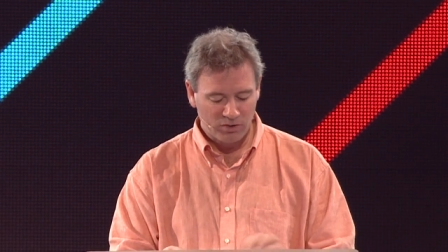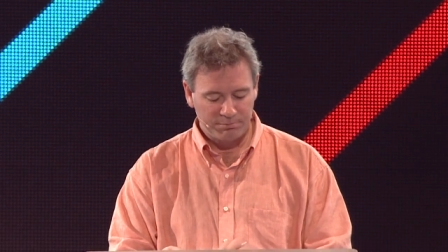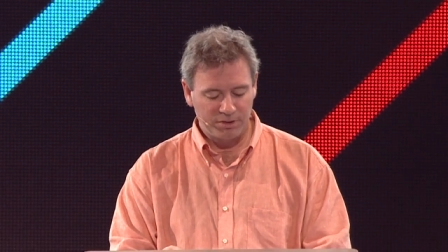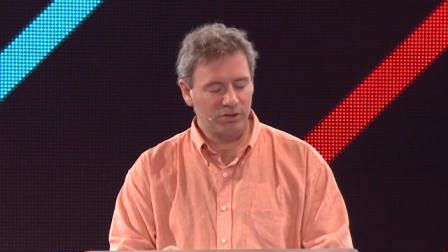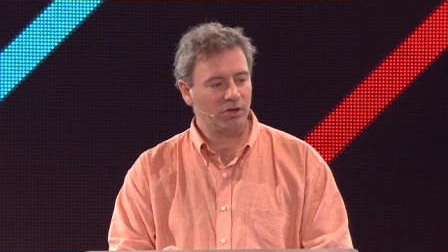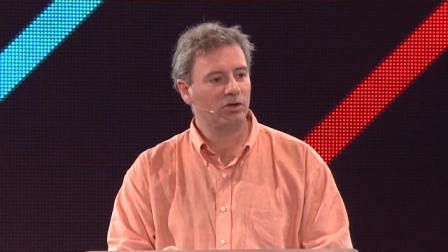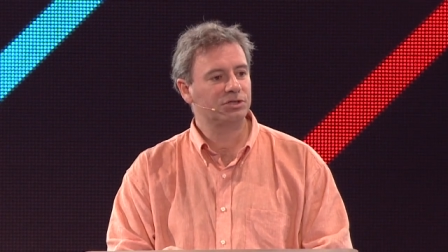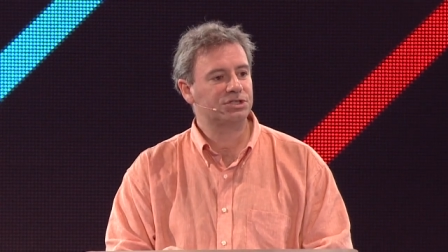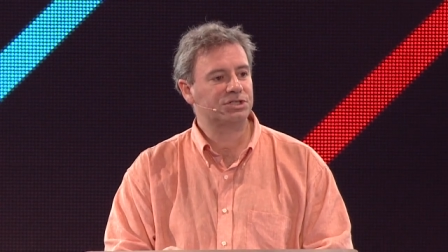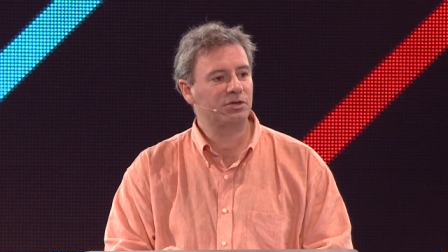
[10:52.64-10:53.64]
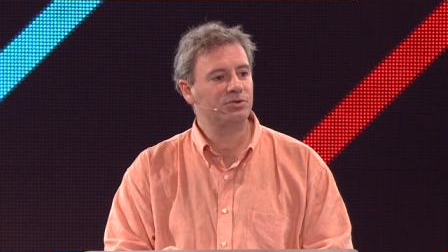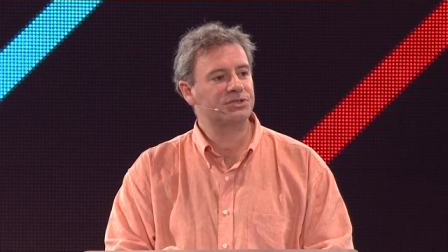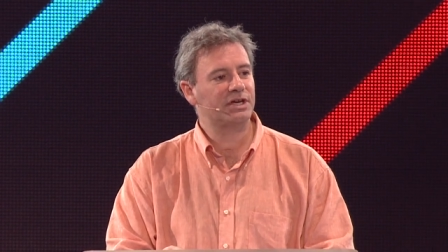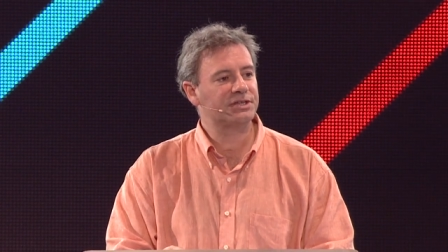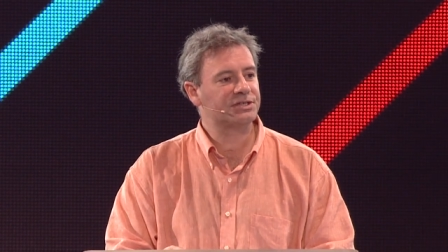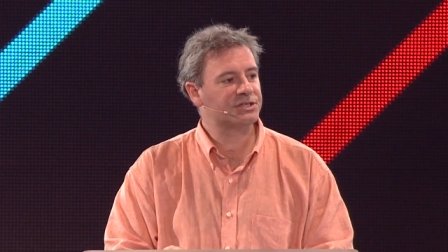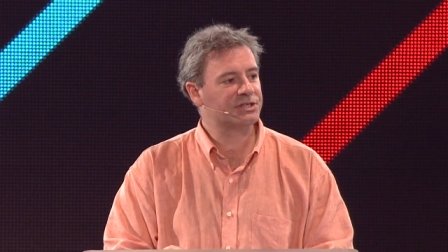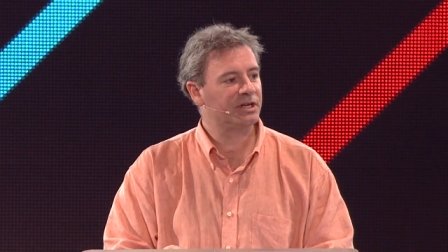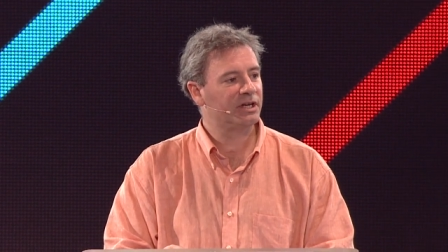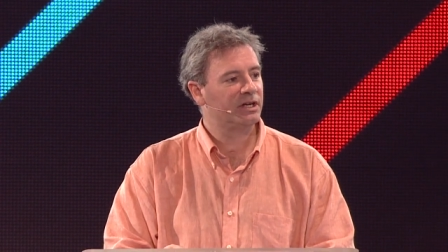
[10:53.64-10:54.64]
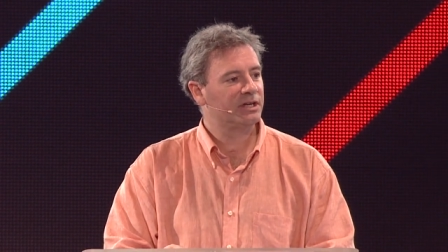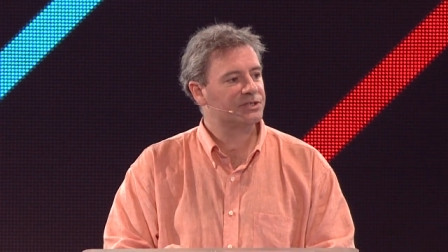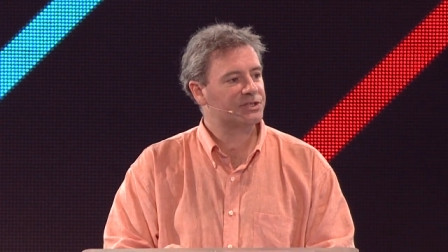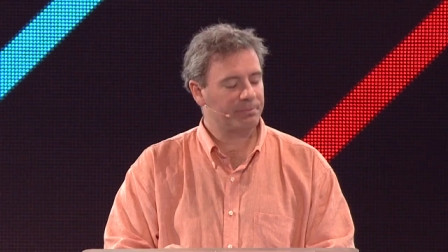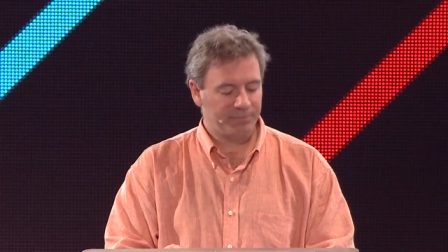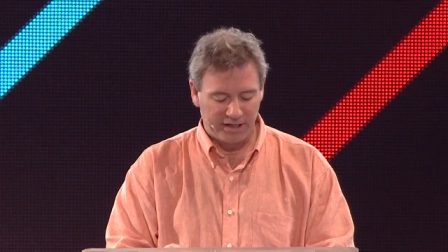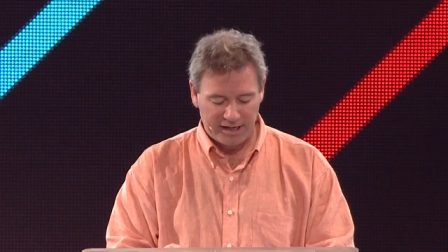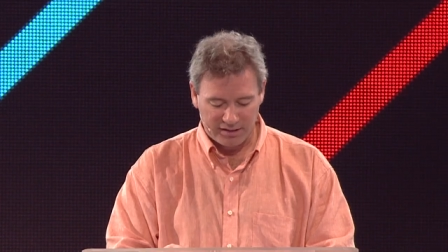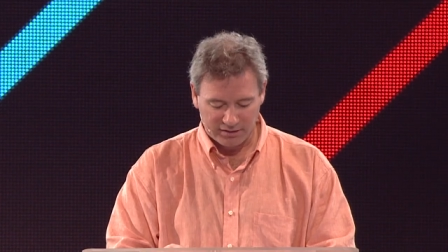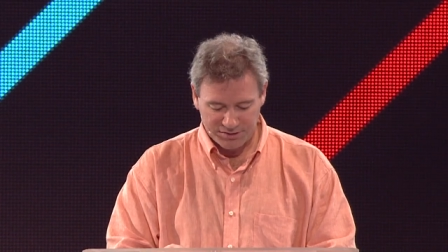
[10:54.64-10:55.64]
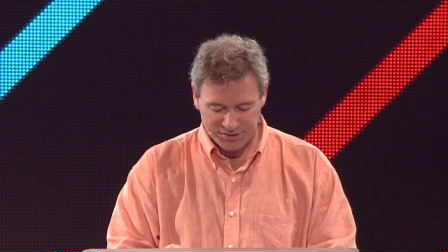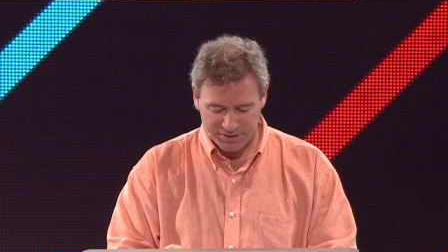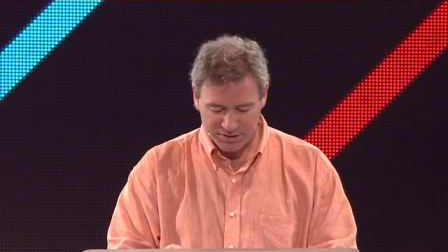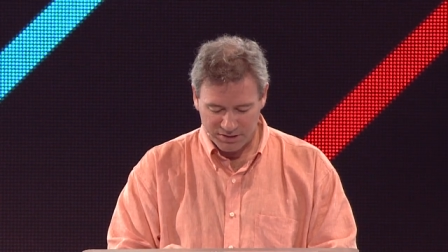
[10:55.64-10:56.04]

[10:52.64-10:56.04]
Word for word: But God shows us something else.